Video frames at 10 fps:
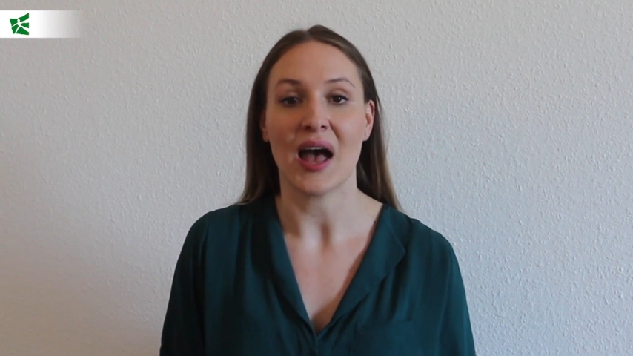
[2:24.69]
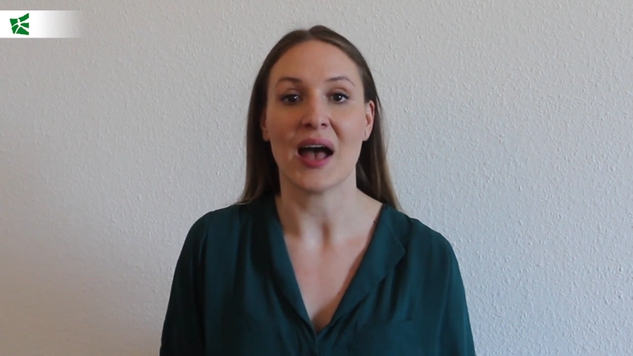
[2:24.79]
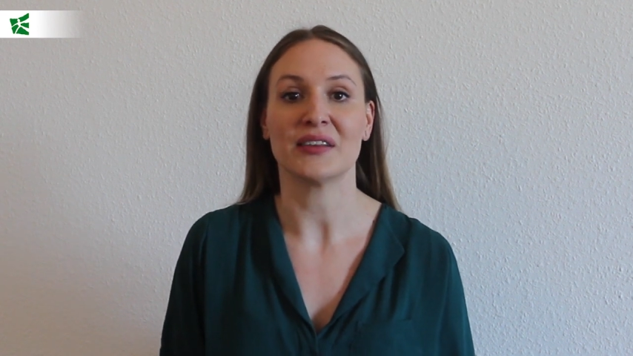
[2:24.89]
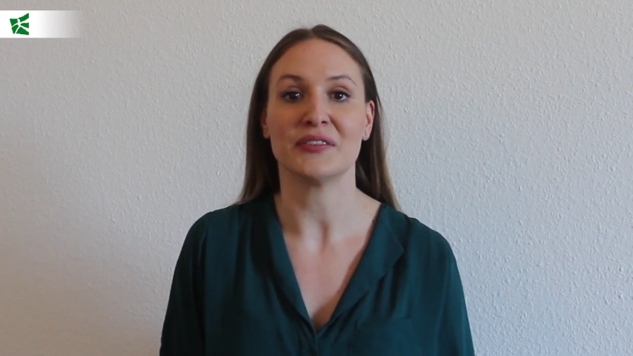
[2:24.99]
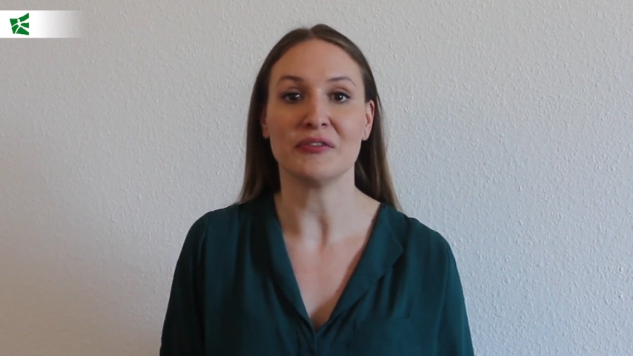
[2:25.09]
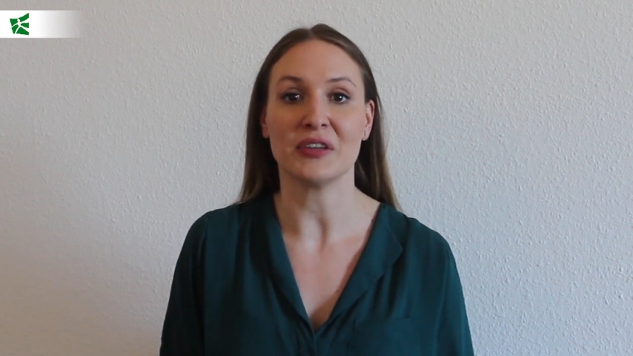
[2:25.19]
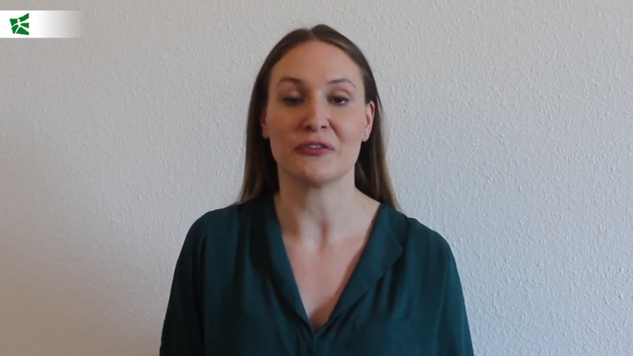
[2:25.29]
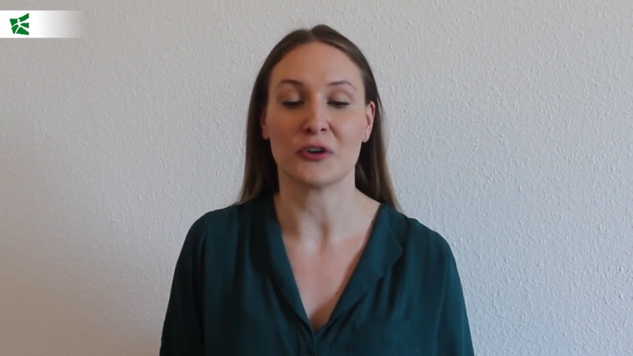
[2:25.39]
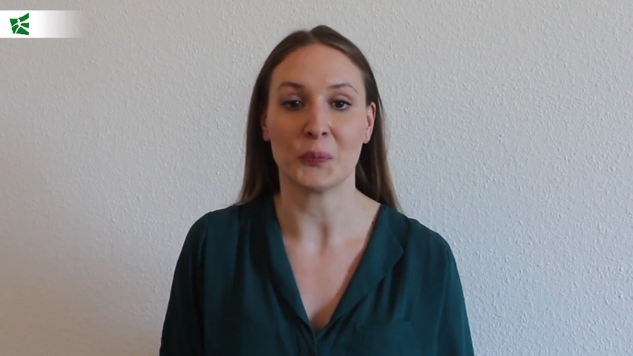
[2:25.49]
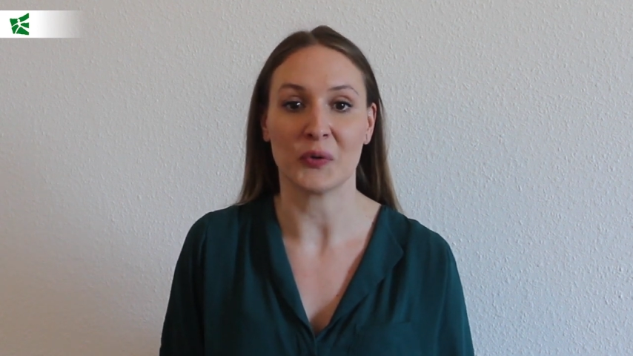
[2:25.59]
as
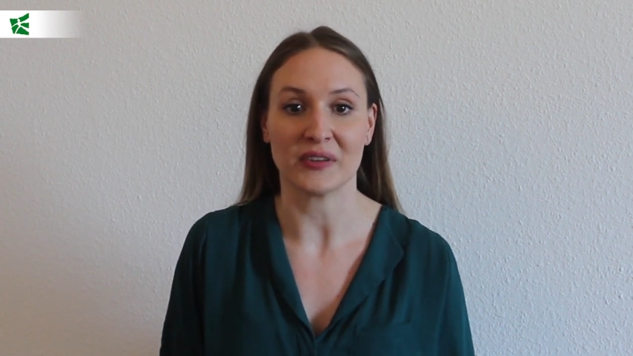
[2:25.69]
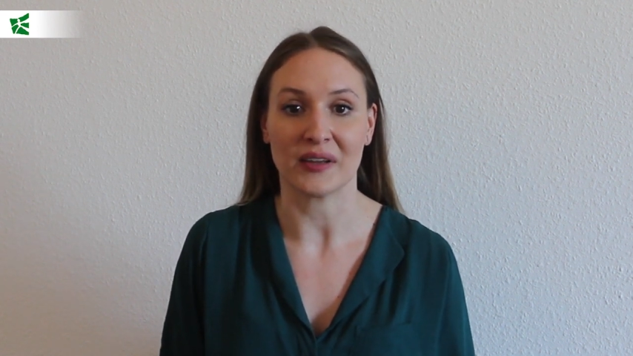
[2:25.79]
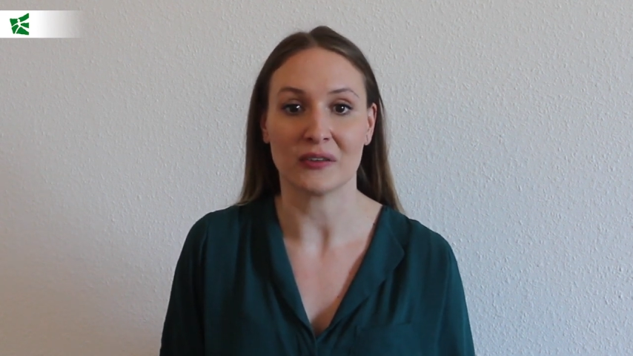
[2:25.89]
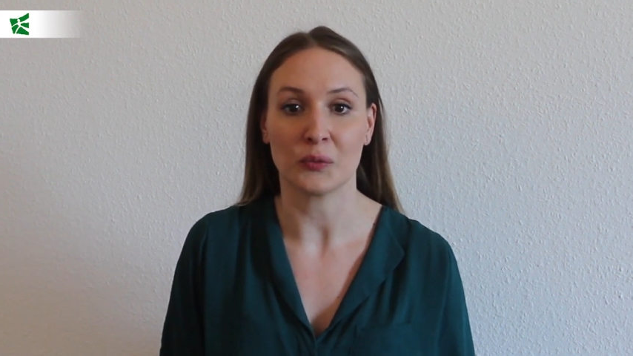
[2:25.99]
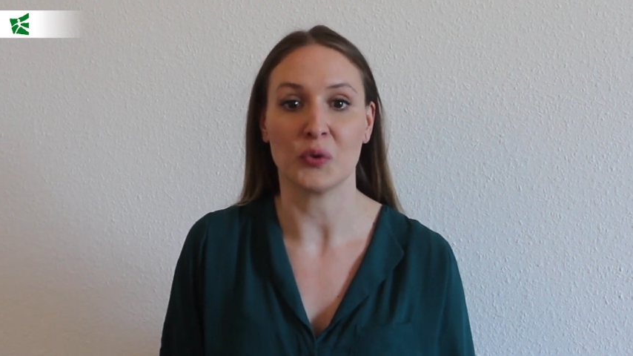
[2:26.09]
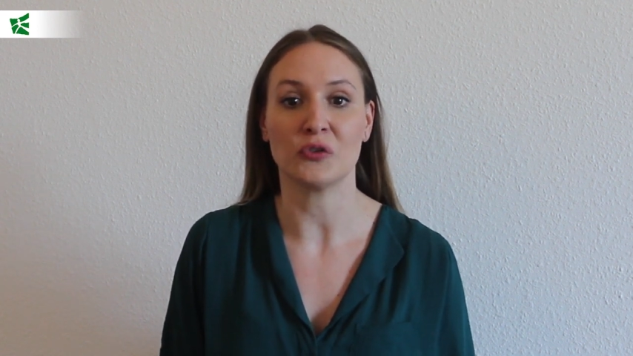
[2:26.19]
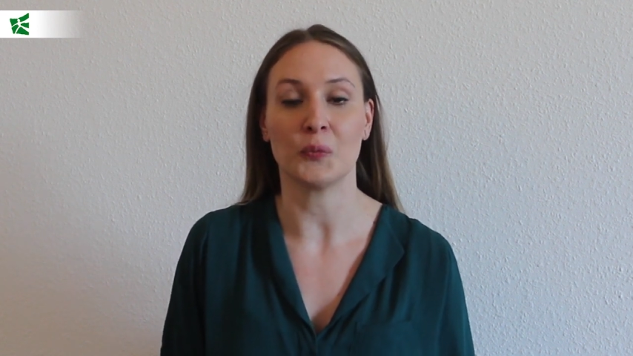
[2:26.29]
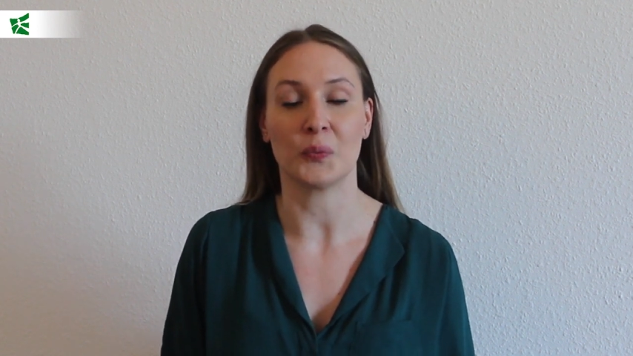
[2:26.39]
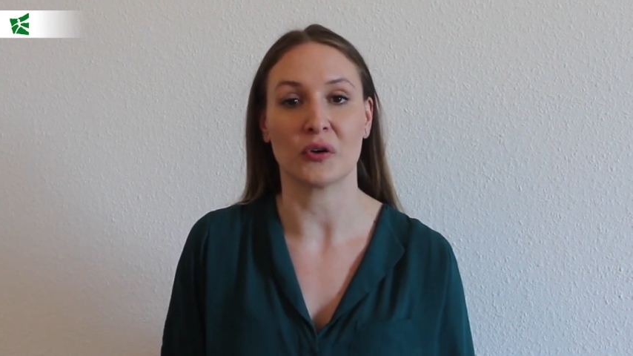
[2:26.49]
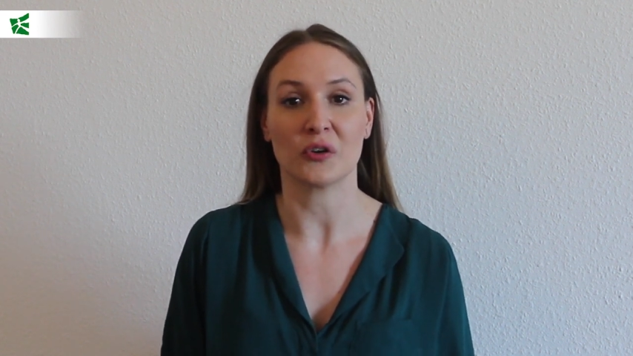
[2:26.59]
54% would
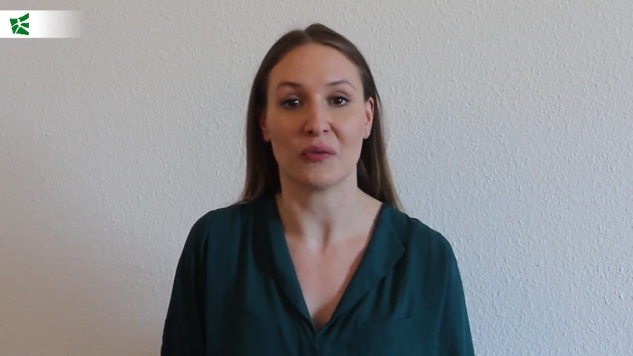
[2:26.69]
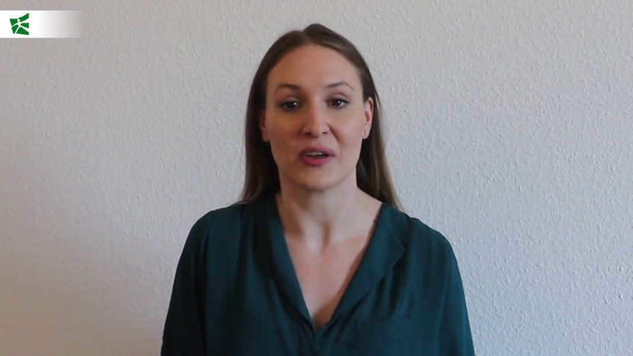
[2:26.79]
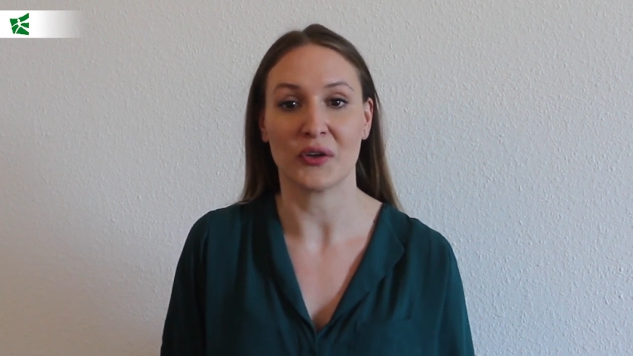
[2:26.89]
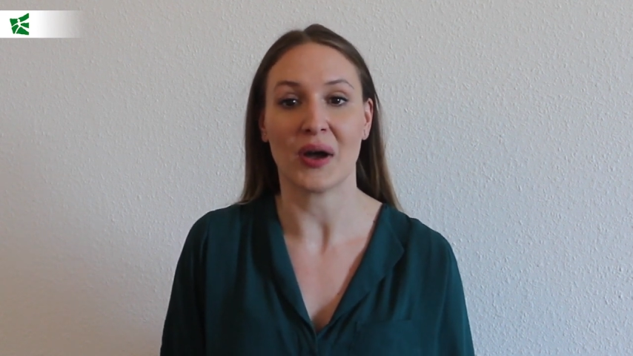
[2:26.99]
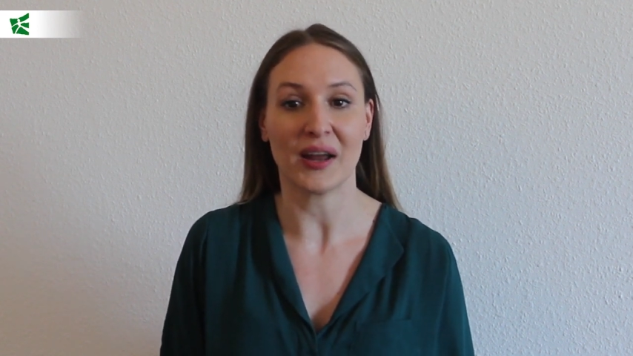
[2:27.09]
support or rather